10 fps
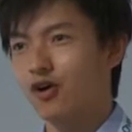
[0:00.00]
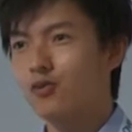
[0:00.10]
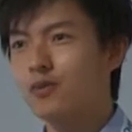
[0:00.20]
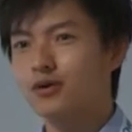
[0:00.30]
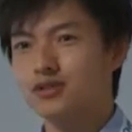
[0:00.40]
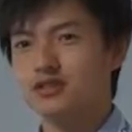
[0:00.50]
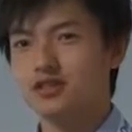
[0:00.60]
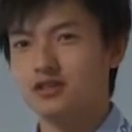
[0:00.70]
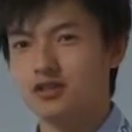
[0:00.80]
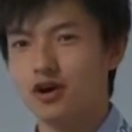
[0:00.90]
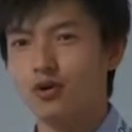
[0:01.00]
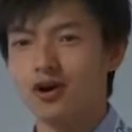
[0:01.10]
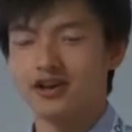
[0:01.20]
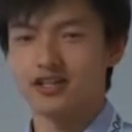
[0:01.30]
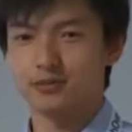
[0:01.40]
almost no
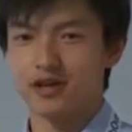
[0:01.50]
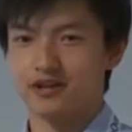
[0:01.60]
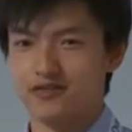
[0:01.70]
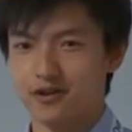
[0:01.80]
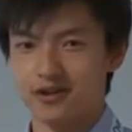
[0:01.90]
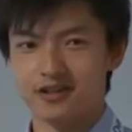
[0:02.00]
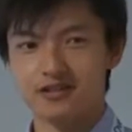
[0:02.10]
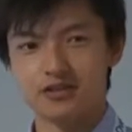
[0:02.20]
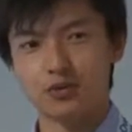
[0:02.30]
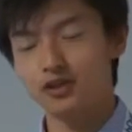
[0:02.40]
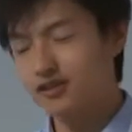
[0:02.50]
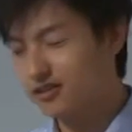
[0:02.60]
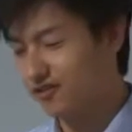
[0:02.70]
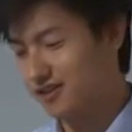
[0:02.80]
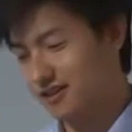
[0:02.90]
unexplained variance, you would look
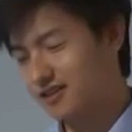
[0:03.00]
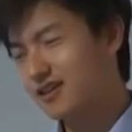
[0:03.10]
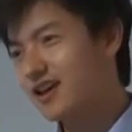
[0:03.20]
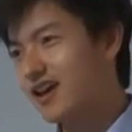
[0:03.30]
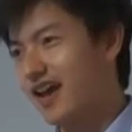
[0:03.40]
to physics.